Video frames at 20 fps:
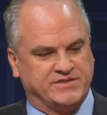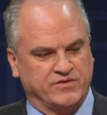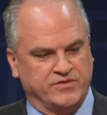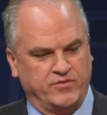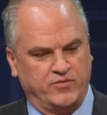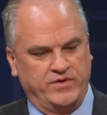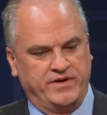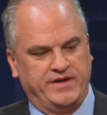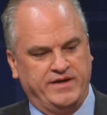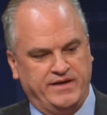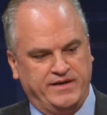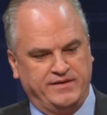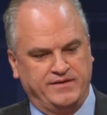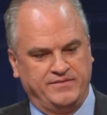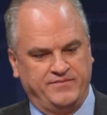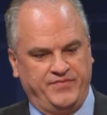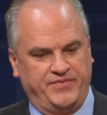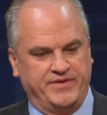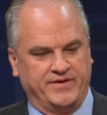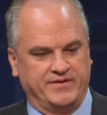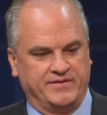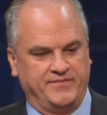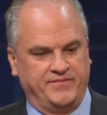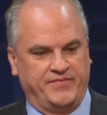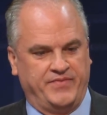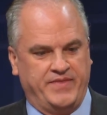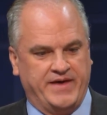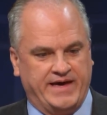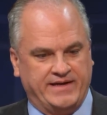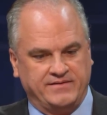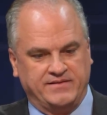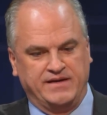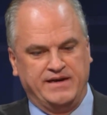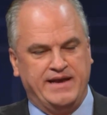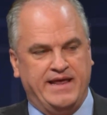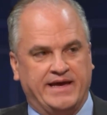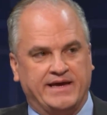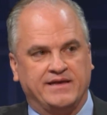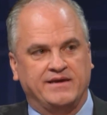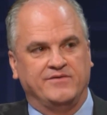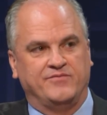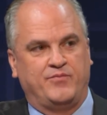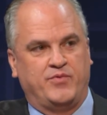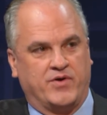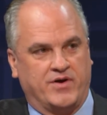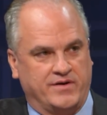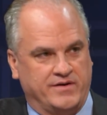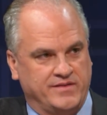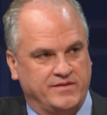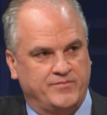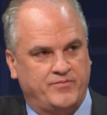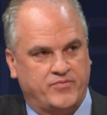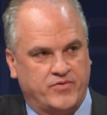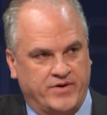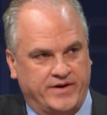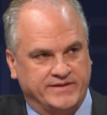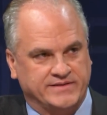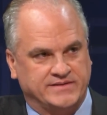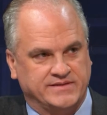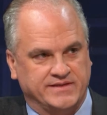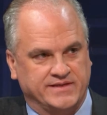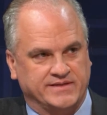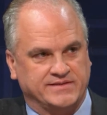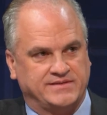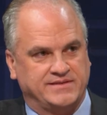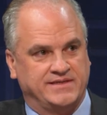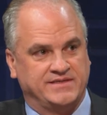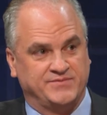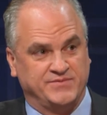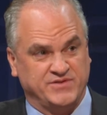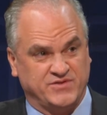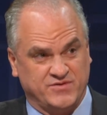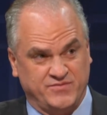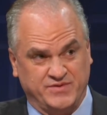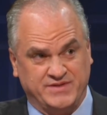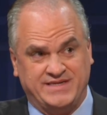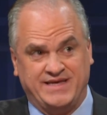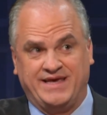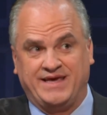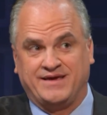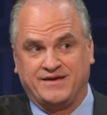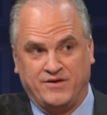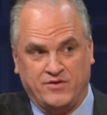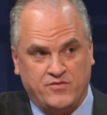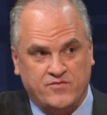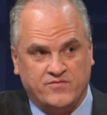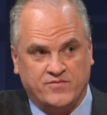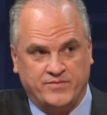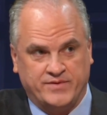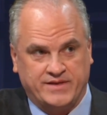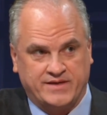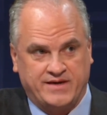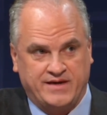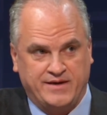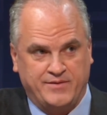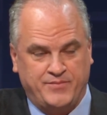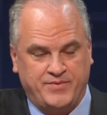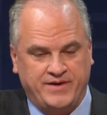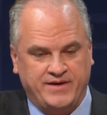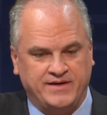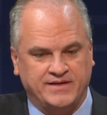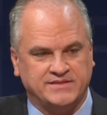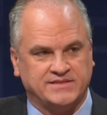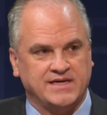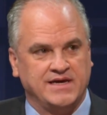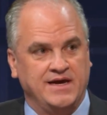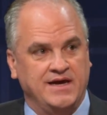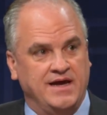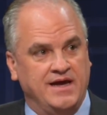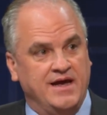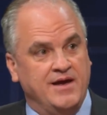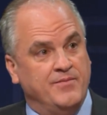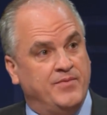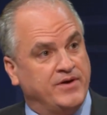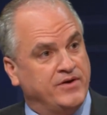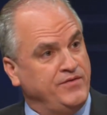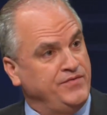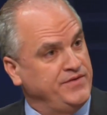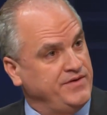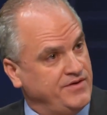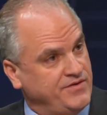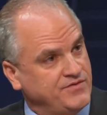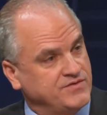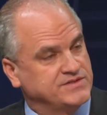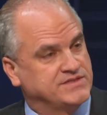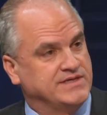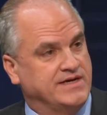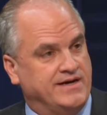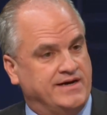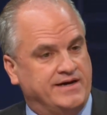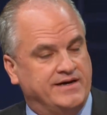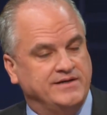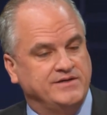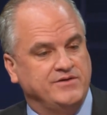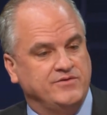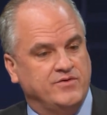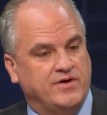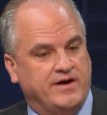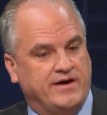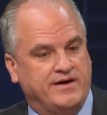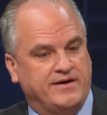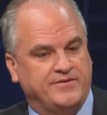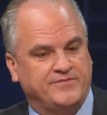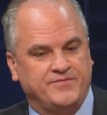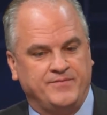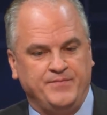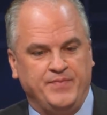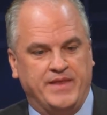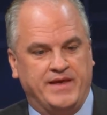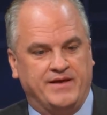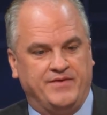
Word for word: And so on the one hand, the negative part of the process has been sort of taken over by the campaigns. Totally, yep. But on the other side, you have